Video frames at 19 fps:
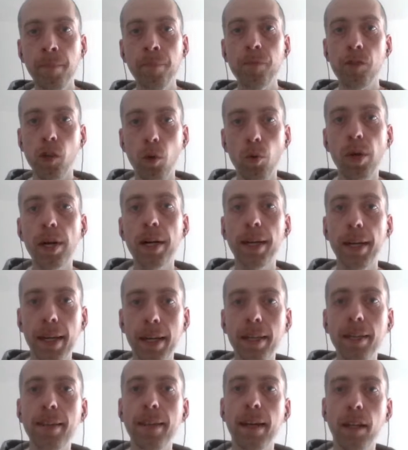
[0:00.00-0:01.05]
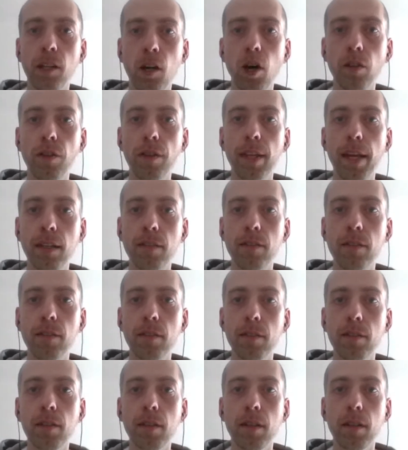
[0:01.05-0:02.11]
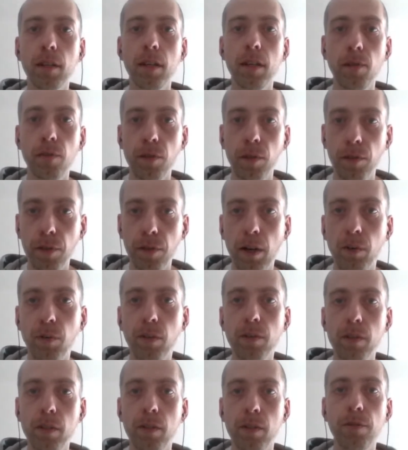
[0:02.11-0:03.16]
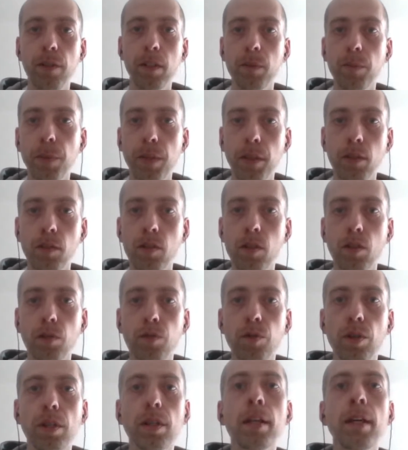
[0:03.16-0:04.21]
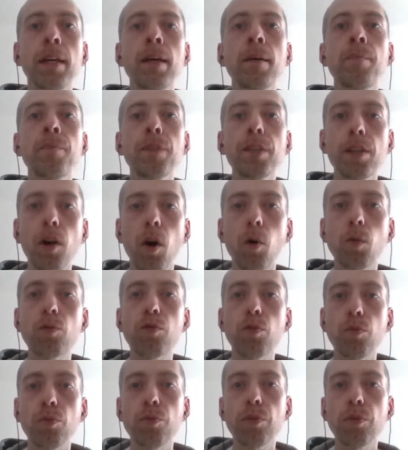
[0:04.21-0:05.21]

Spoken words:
So again, in that context, if the founder is developing the software, he or